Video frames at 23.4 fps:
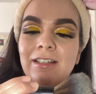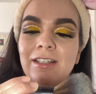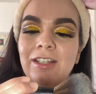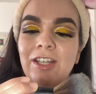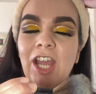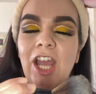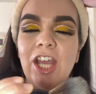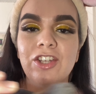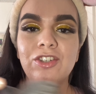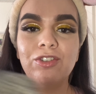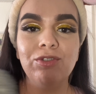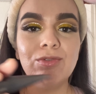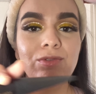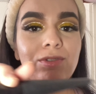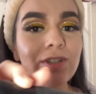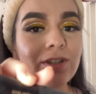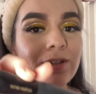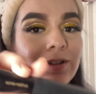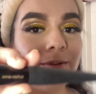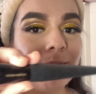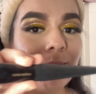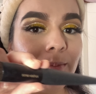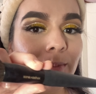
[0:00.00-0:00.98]
Kashuk
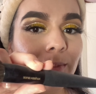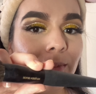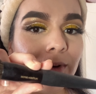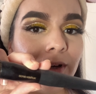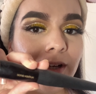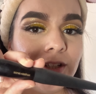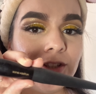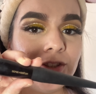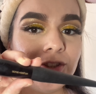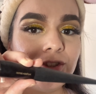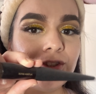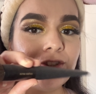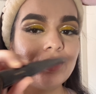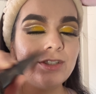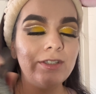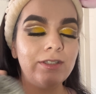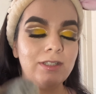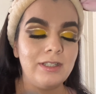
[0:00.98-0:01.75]
brush.